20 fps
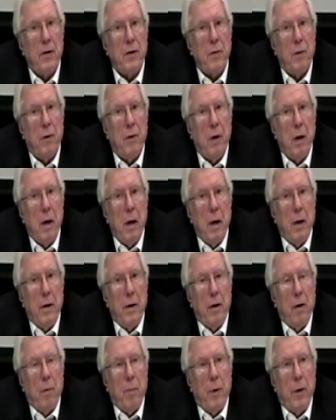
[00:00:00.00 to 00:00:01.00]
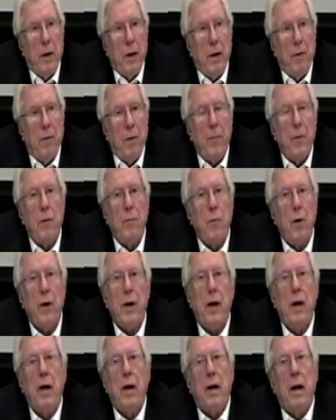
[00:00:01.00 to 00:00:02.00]
So nobody from the
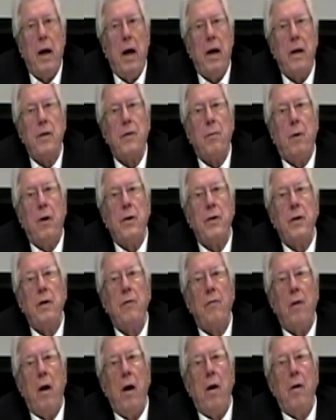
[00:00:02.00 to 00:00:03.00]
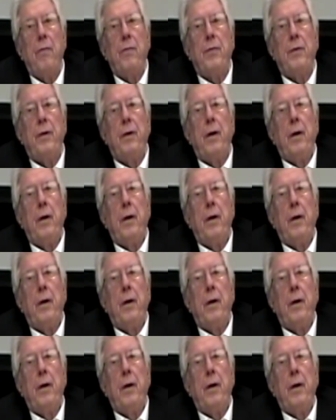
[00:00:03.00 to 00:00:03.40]
working class was involved.